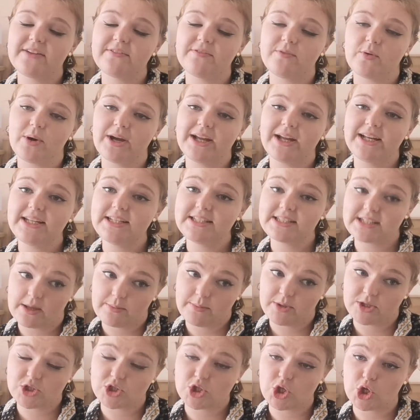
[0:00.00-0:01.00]
for any
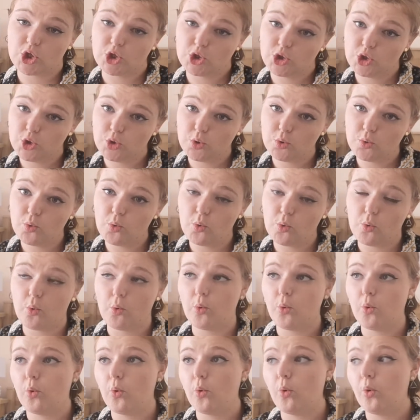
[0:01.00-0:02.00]
damage that you
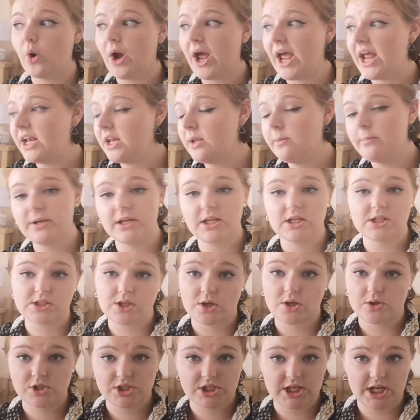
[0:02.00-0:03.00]
or anybody
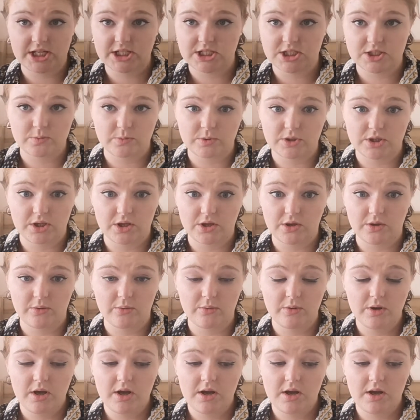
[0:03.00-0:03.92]
associated with you